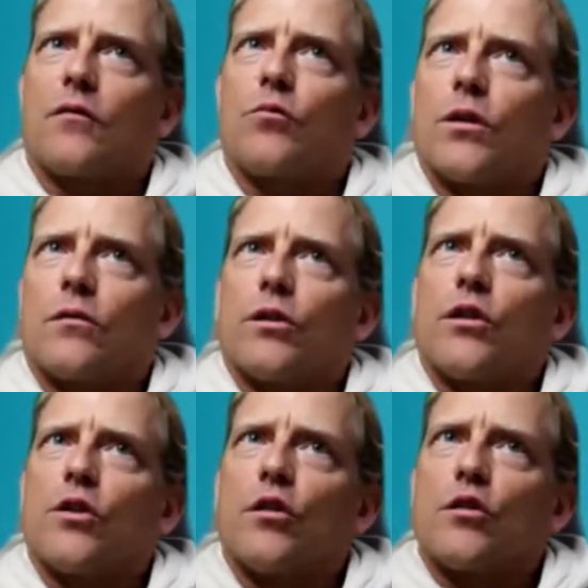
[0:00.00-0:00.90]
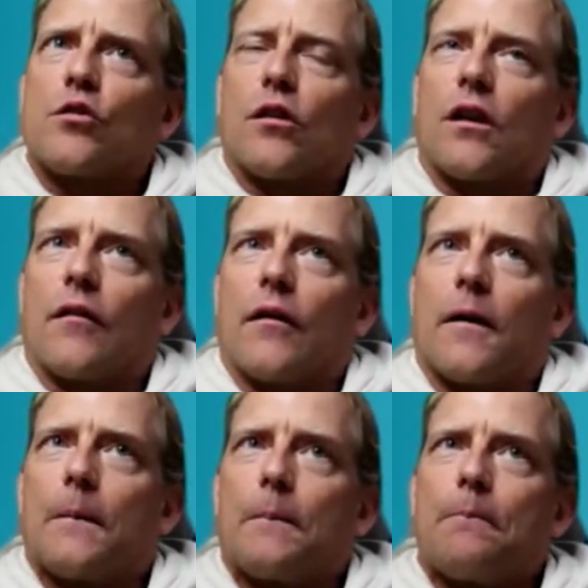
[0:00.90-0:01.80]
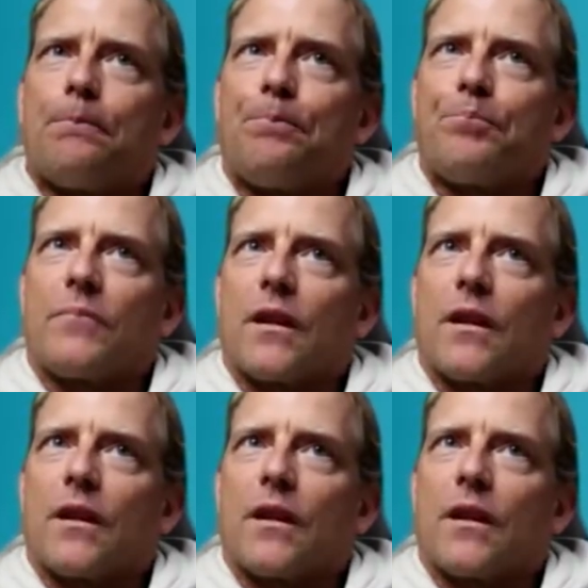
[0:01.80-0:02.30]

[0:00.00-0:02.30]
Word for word: what you're doing